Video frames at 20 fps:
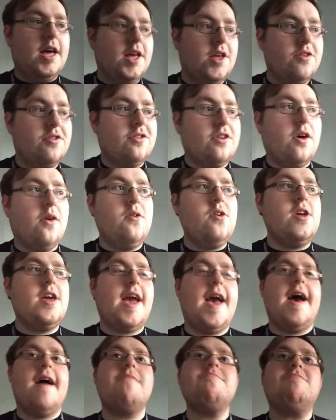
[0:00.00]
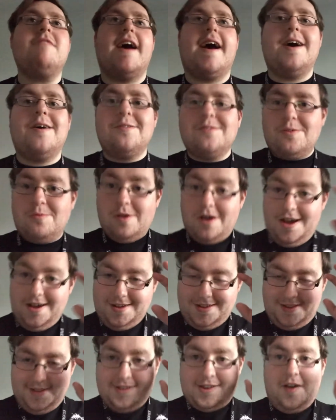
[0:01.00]
So yeah, now the
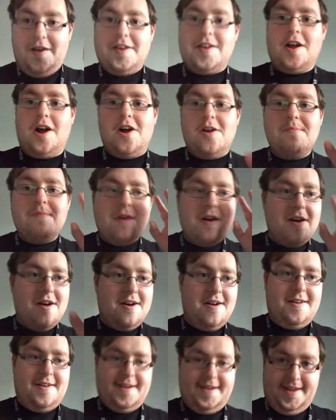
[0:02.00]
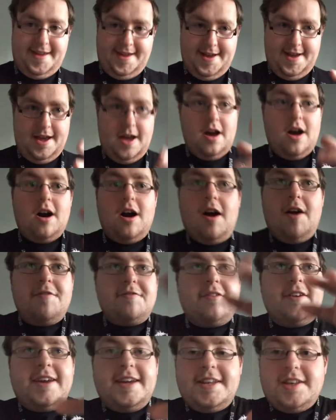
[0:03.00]
workers is going home early
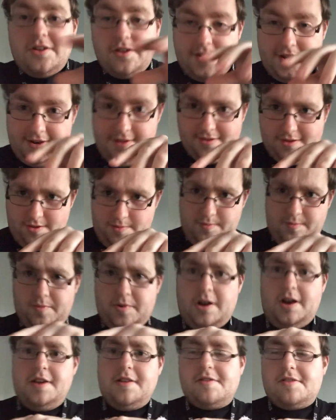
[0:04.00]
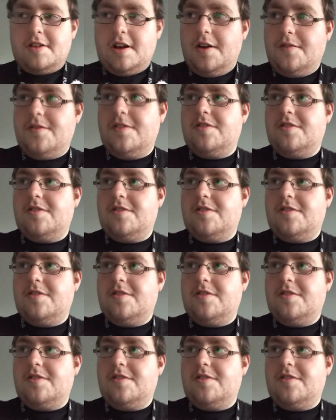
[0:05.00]
after he's doing some kind of stuff.